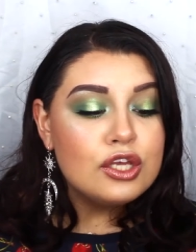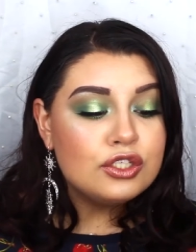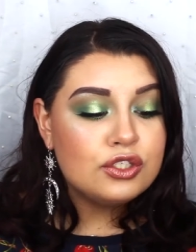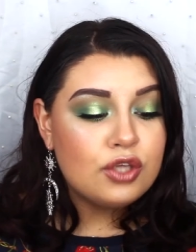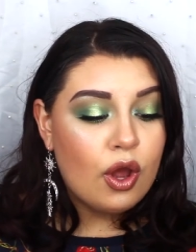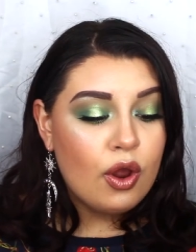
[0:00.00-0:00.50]

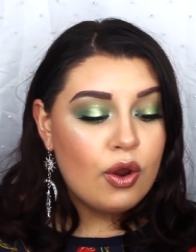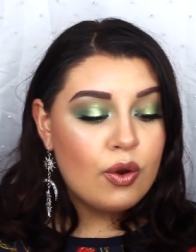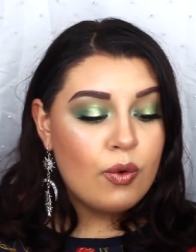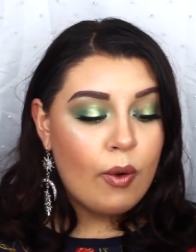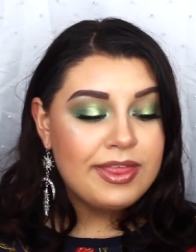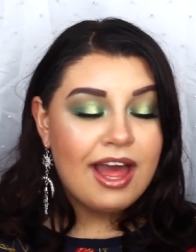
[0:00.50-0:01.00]

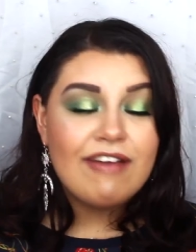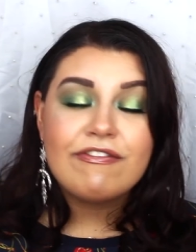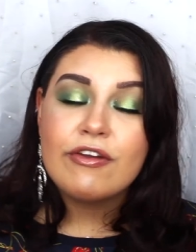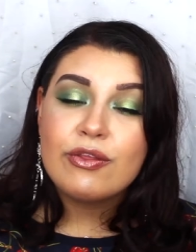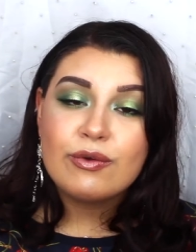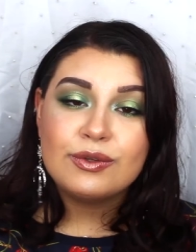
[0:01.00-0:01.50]
So without
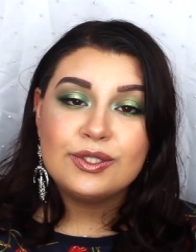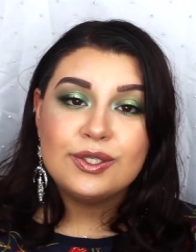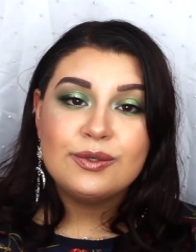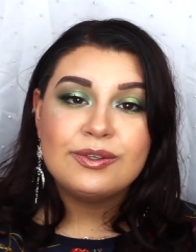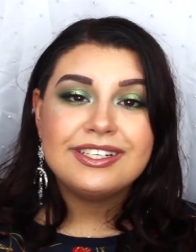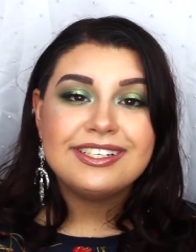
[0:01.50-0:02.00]
further ado,